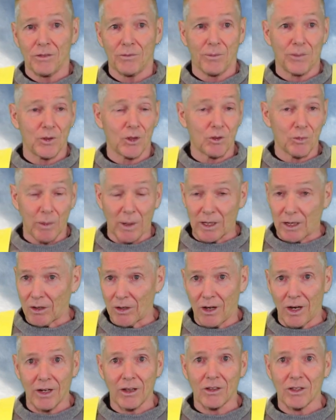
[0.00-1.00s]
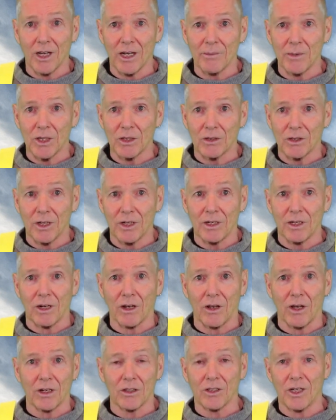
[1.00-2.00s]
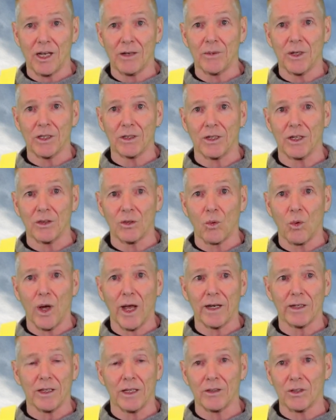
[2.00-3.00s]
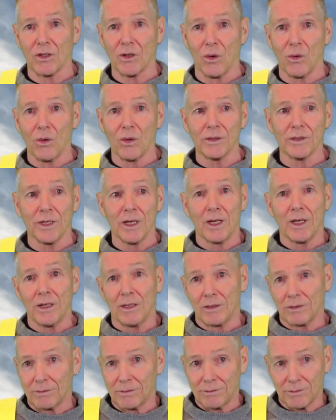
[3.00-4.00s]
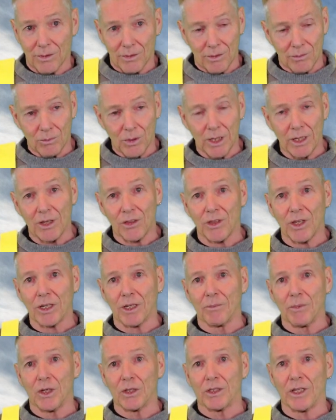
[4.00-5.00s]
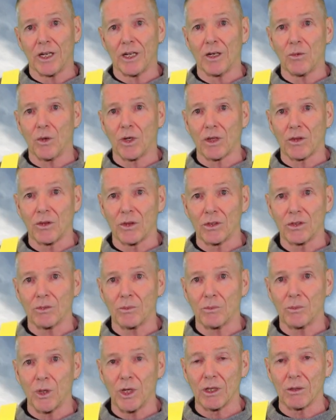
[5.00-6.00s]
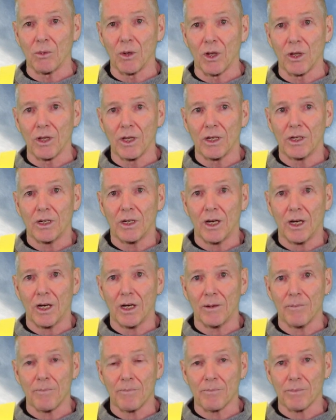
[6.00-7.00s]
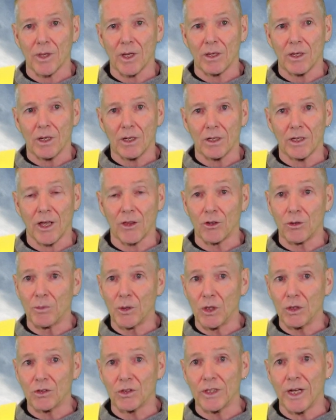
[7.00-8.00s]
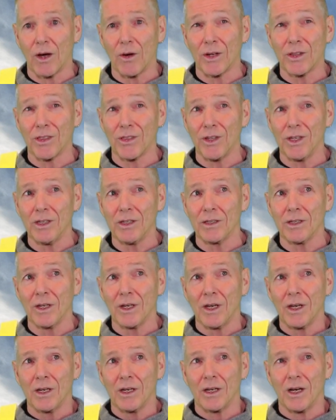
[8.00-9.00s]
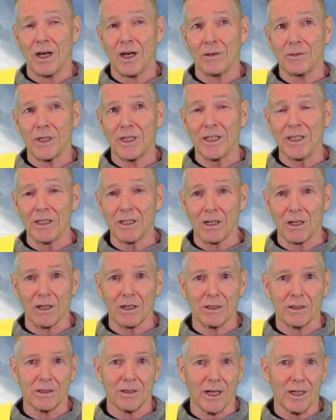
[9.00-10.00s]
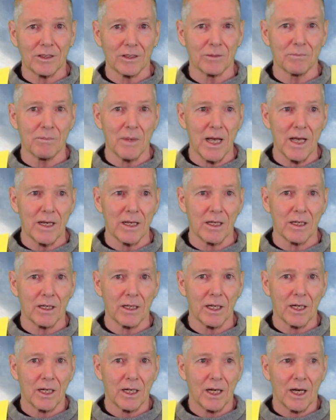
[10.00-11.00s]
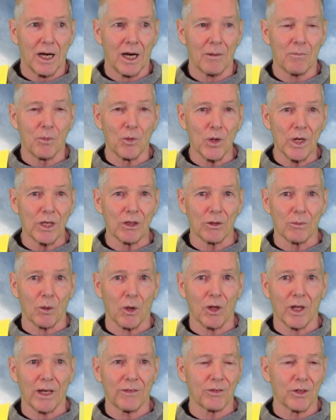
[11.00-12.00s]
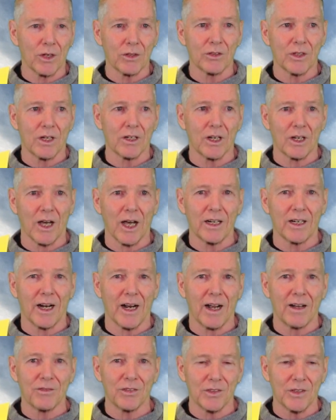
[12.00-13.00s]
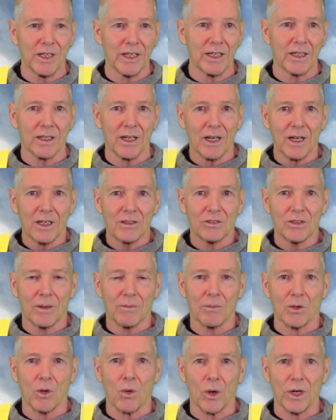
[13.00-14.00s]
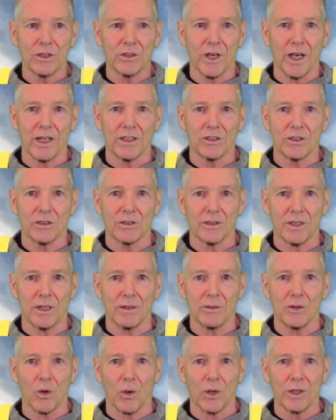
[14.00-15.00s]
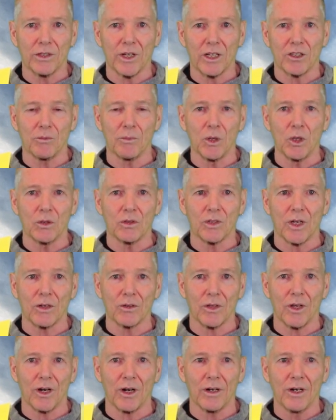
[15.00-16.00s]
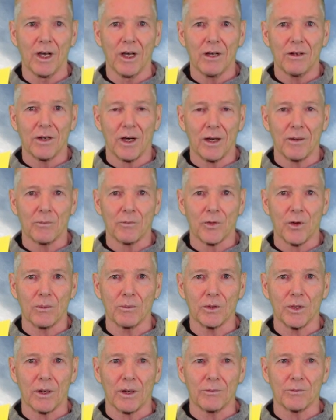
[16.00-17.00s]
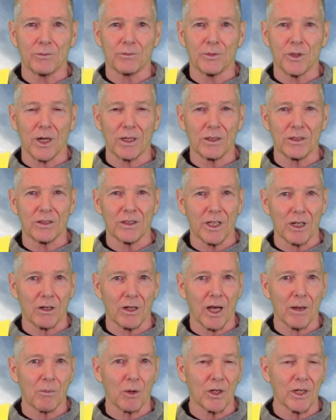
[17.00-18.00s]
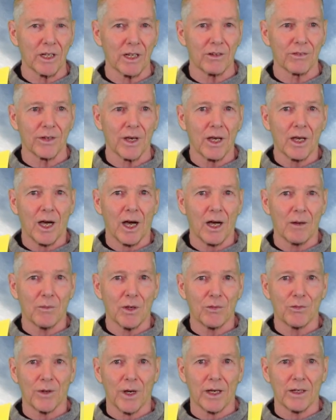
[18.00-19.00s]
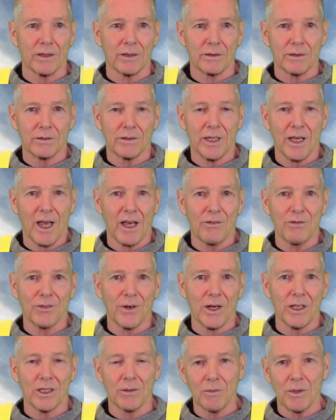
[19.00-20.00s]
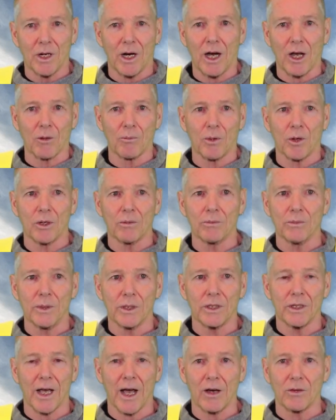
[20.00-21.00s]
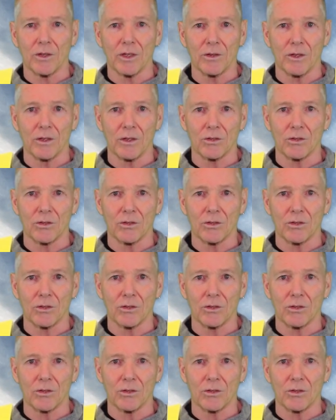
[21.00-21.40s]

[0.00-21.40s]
if you spend a lot of time out there and a lot of time out in the wet and the cold, really think about getting one of those breathable um, leather boots. Now, I think uh, Gill does make a breathable. I've looked online. I have seen some Gore-Tex uh, Gore-Tex boots out there um, from D um, Douglas Gill, I believe. Um, if I can find them, I'll put them down in the